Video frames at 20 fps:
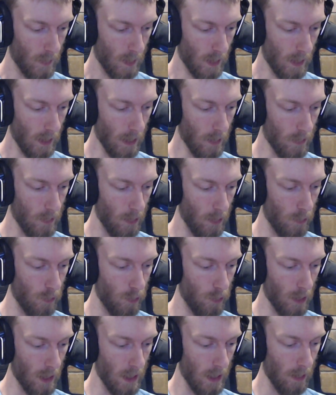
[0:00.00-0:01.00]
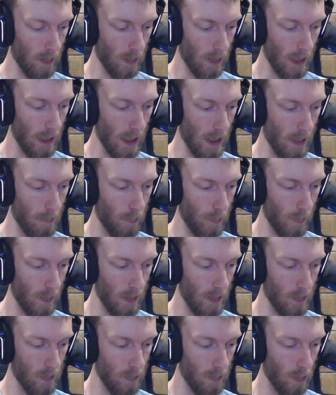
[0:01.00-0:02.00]
guess the giant cape
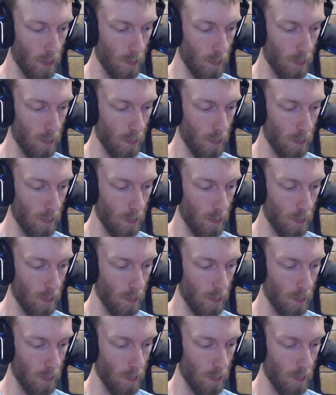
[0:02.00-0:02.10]
isn't